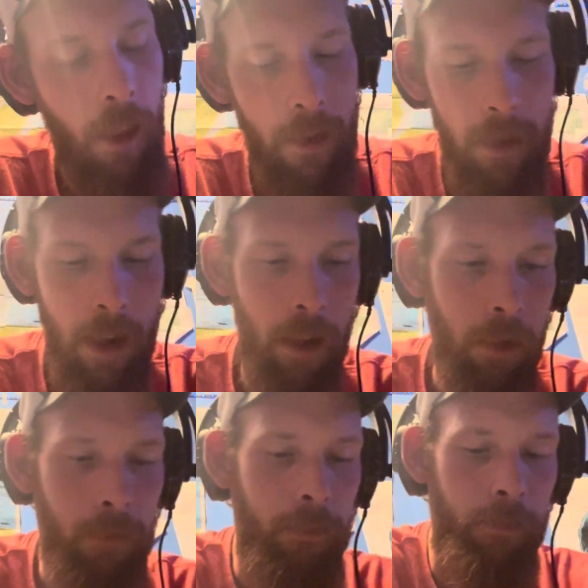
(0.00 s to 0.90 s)
Now,
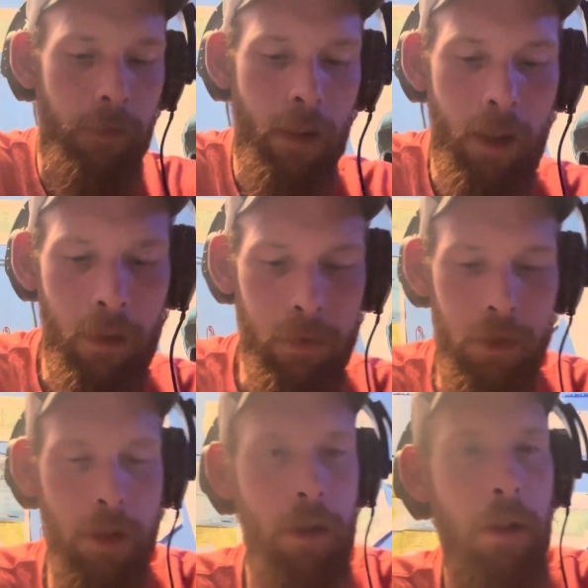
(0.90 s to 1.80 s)
I will
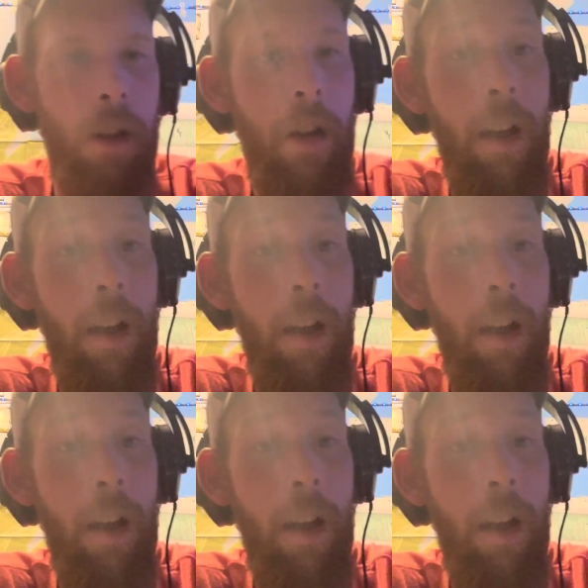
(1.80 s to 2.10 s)
show y'all,